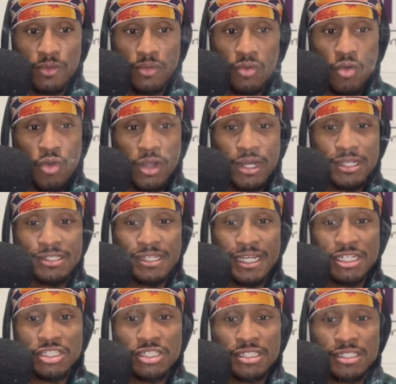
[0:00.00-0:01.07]

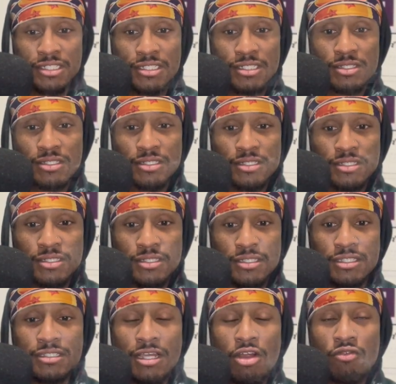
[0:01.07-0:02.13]
organization,
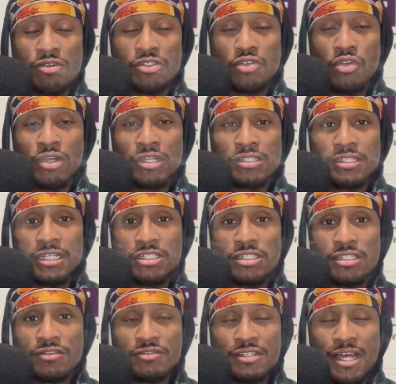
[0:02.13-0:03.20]
the terrorist
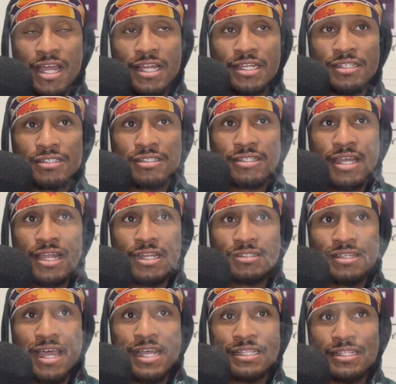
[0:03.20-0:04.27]
organization of Zionists that
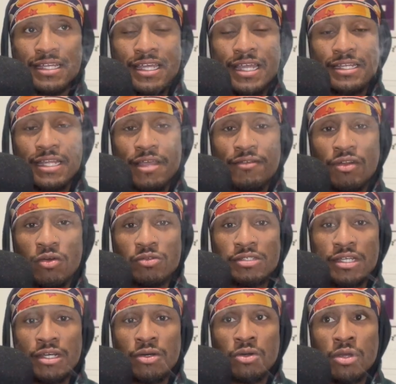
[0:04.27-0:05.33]
attacked the King David
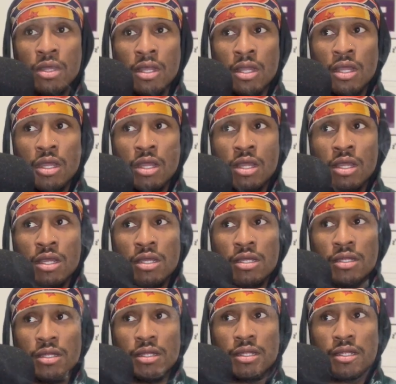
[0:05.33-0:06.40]
Hotel,
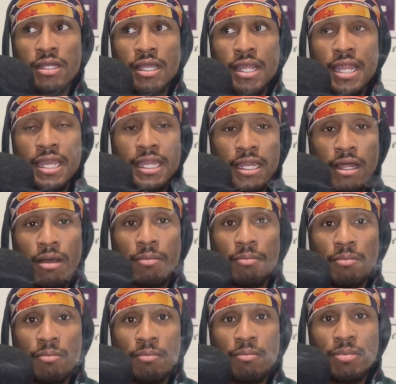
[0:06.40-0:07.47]
ended
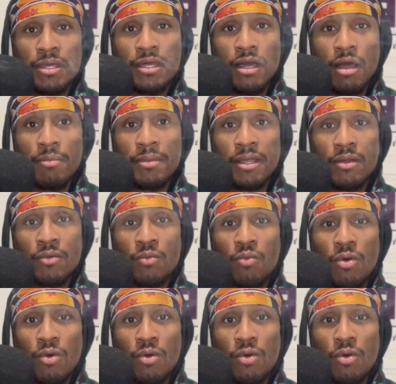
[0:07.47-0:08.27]
up becoming